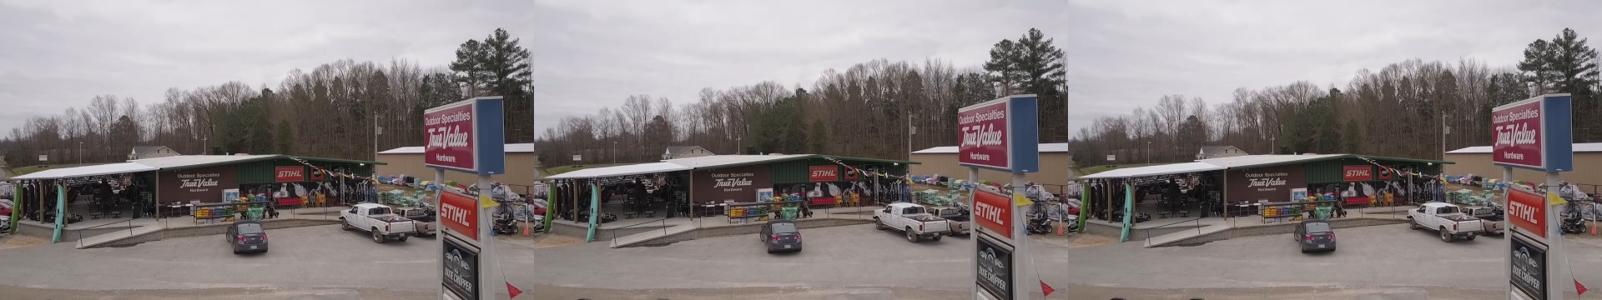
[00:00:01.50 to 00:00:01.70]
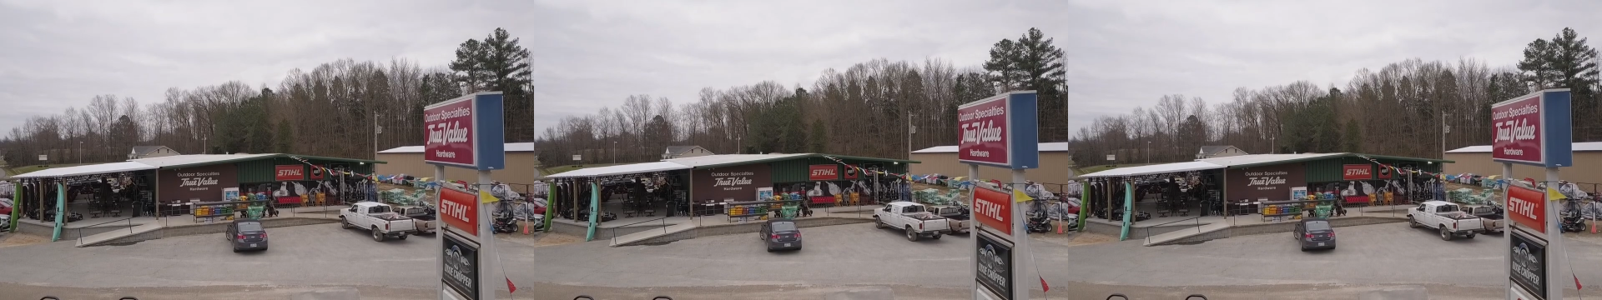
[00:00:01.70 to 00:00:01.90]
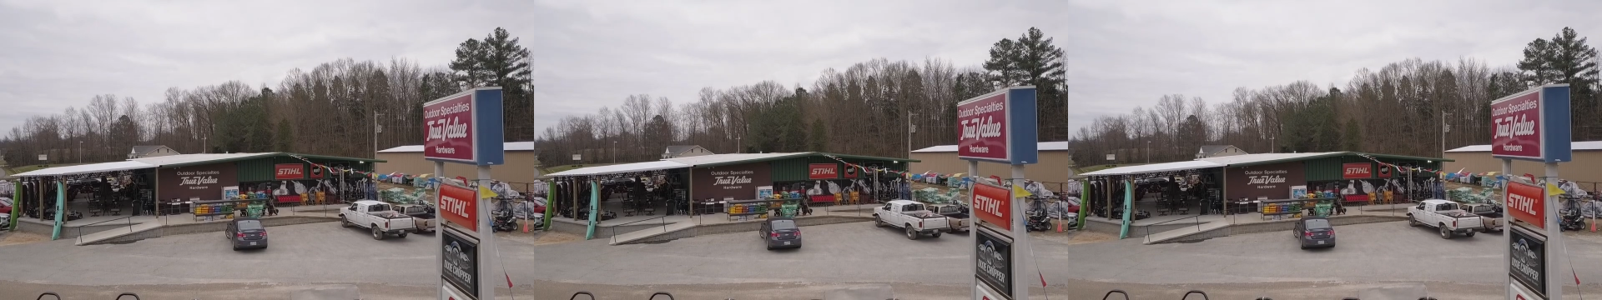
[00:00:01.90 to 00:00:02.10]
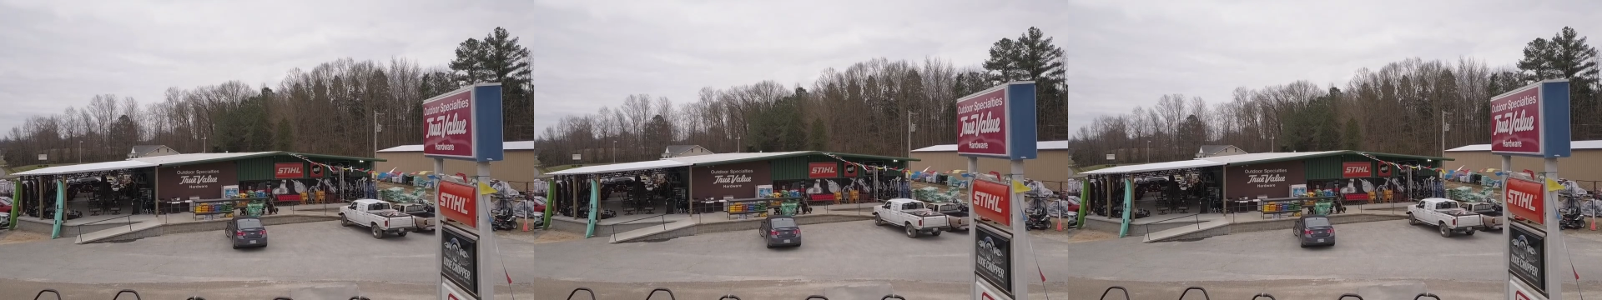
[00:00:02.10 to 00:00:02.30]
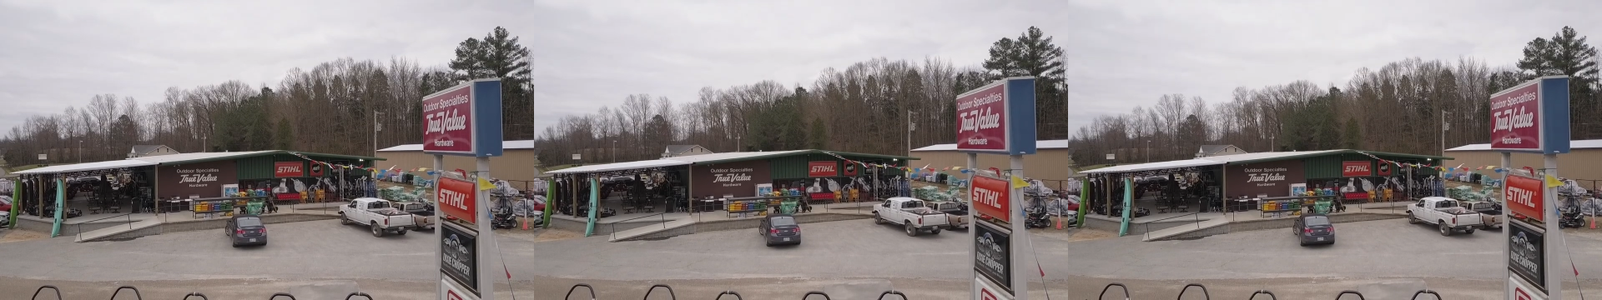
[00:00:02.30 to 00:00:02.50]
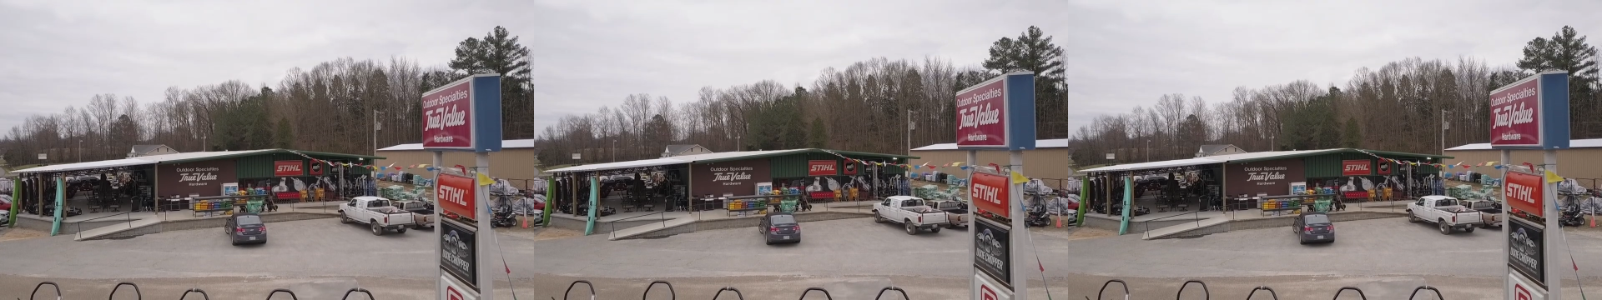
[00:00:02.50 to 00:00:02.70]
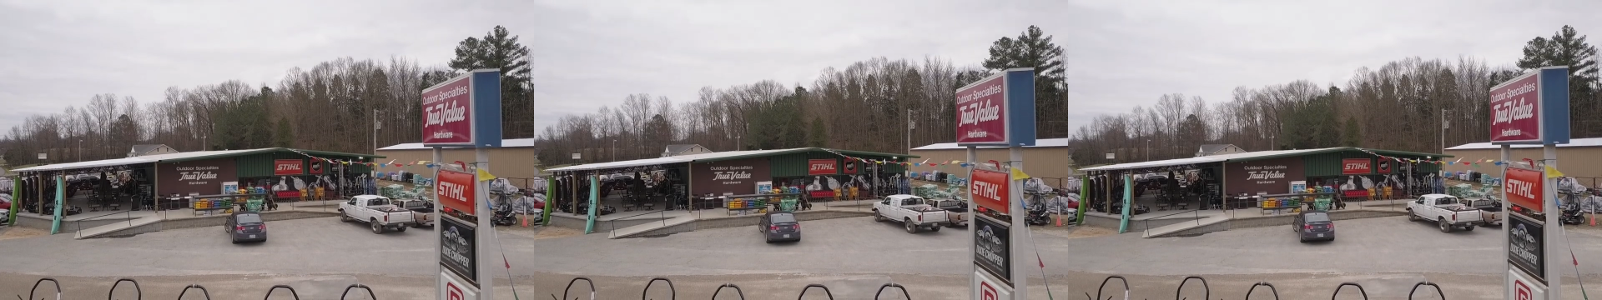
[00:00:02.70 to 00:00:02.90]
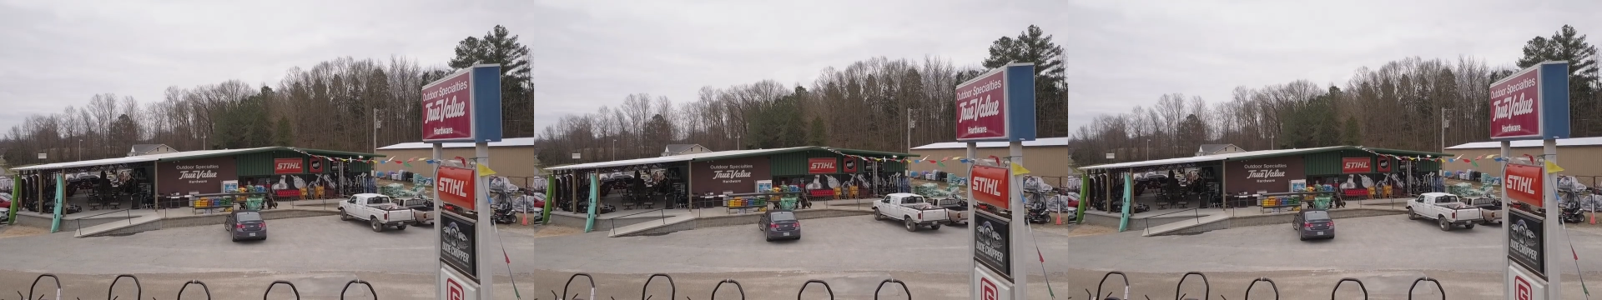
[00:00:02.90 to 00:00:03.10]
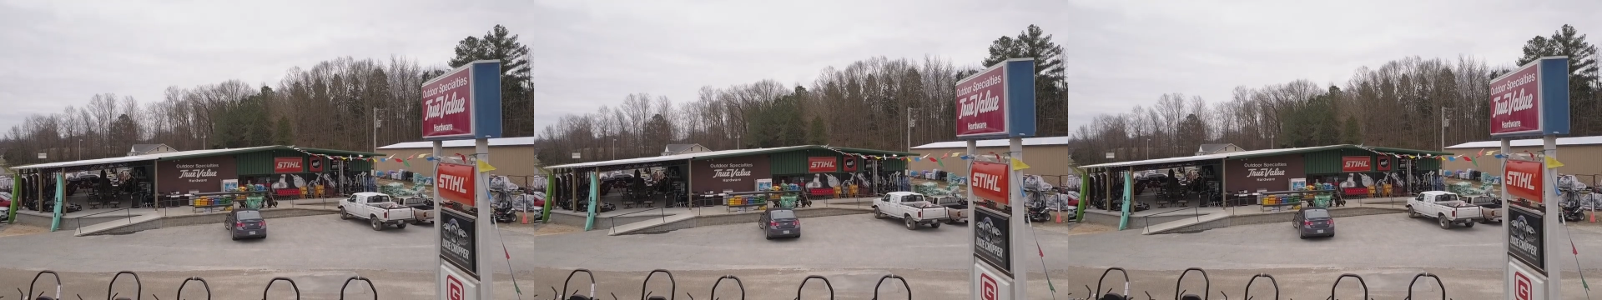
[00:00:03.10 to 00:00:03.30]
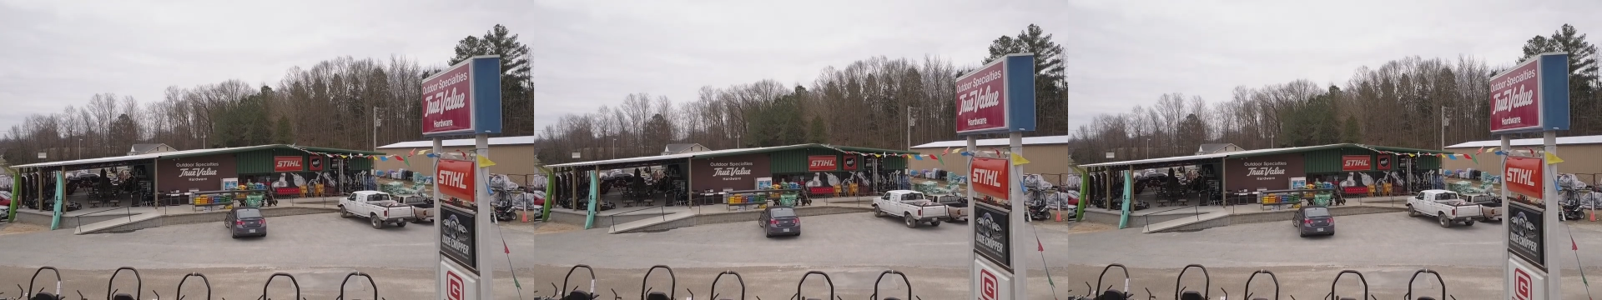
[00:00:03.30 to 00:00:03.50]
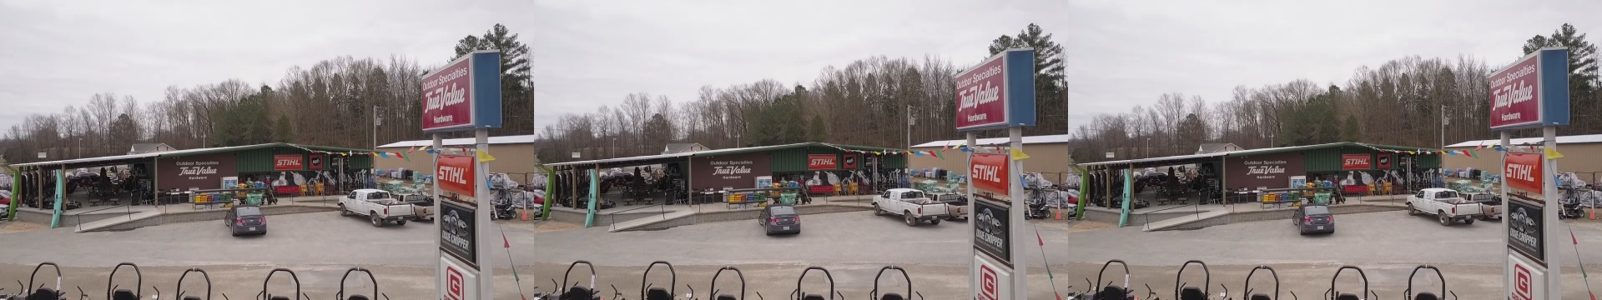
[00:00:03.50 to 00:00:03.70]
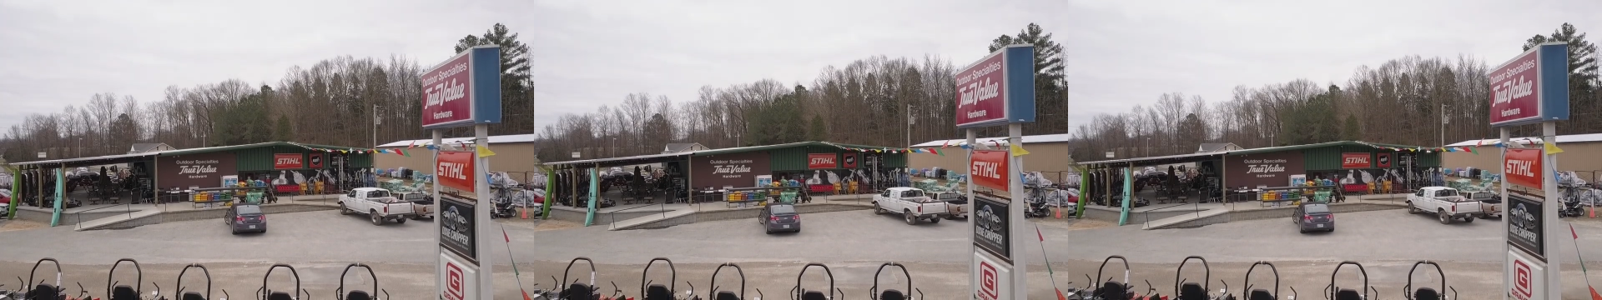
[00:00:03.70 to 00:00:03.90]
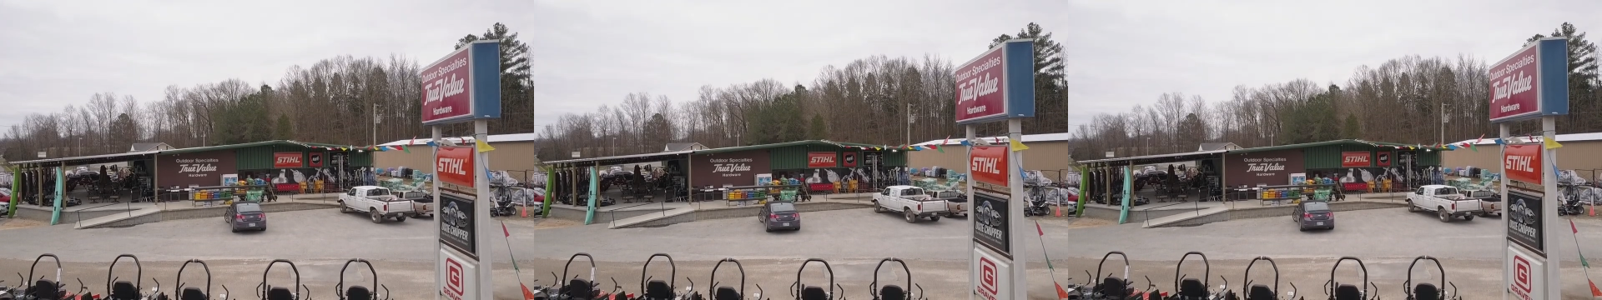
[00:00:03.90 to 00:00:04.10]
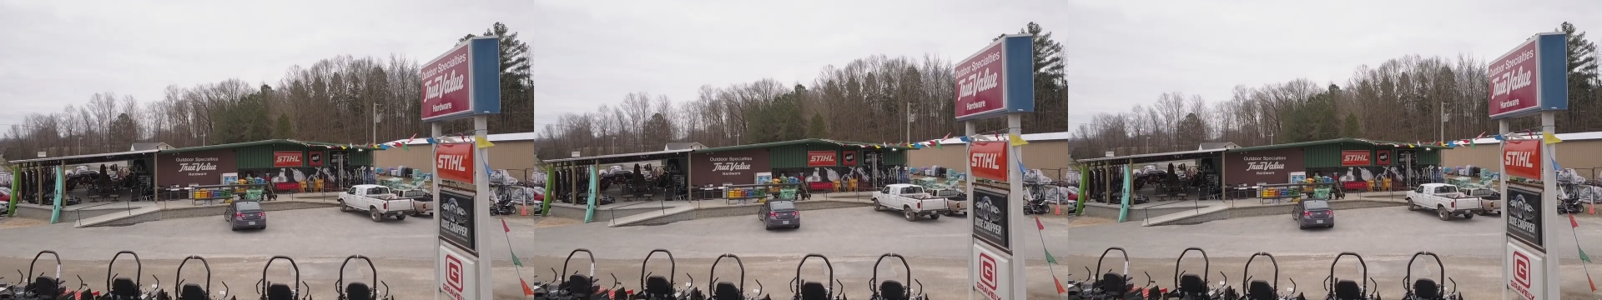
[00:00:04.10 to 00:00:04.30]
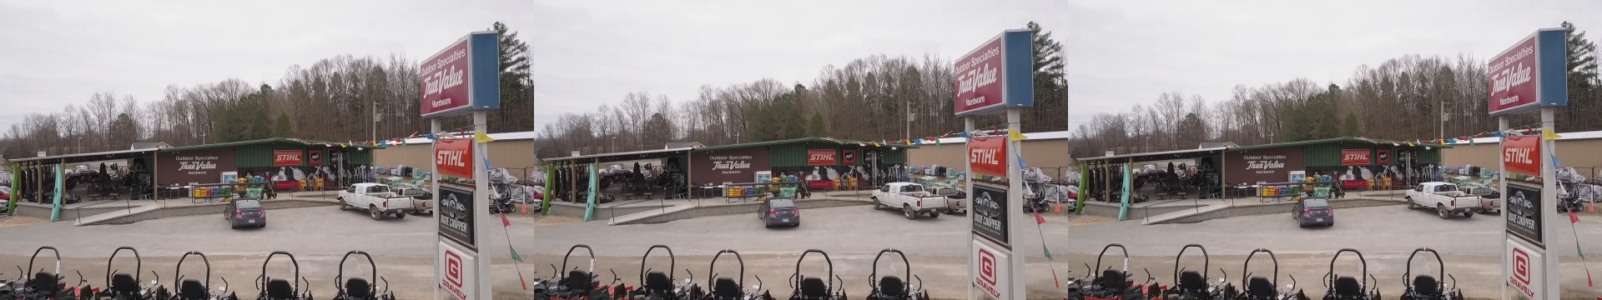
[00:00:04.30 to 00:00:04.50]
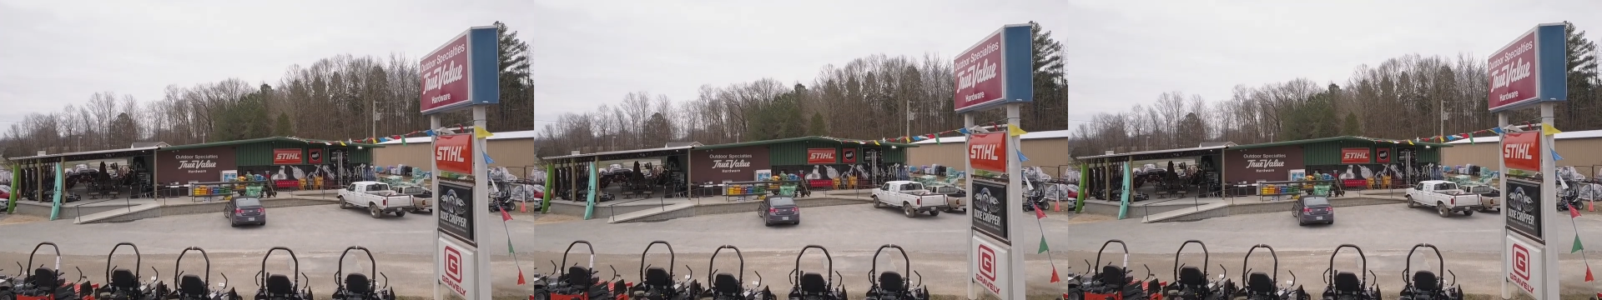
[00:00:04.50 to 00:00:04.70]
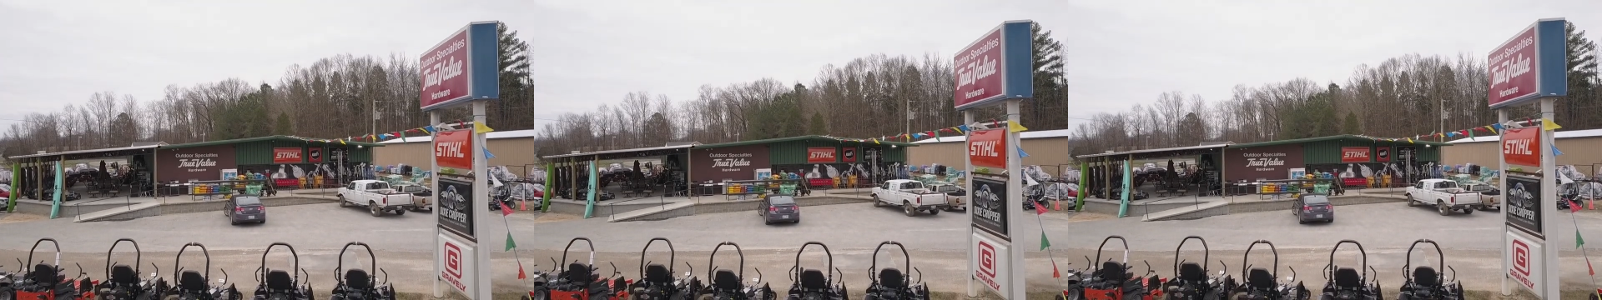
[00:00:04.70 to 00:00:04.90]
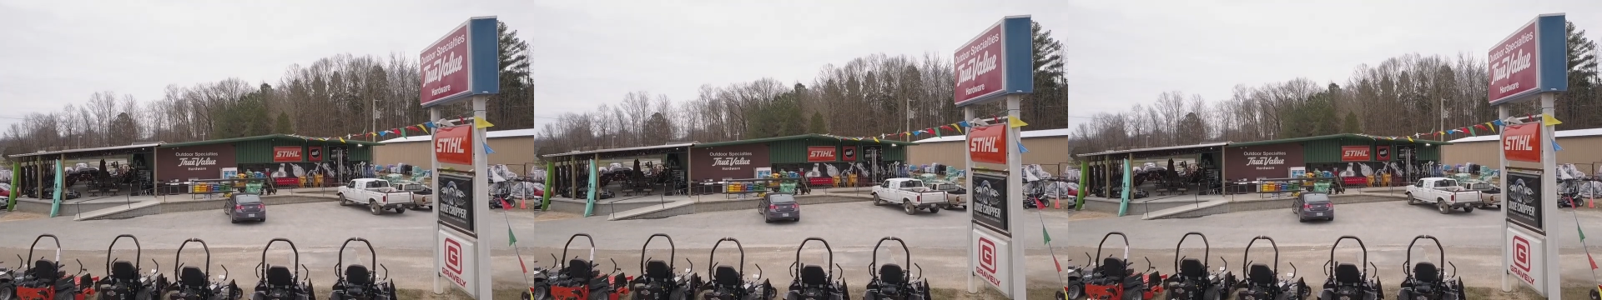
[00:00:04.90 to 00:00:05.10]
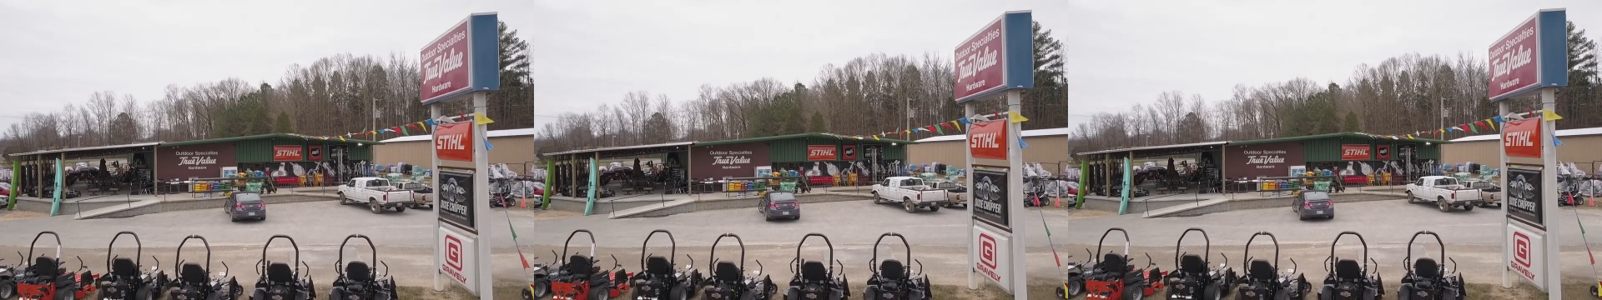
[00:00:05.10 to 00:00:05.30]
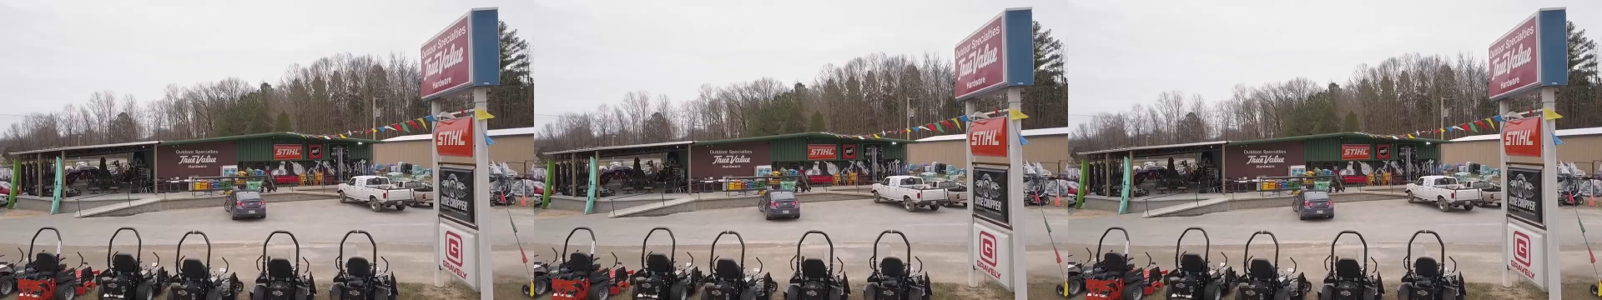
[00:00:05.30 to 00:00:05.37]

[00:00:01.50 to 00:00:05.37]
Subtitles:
[unreadable: no face in view]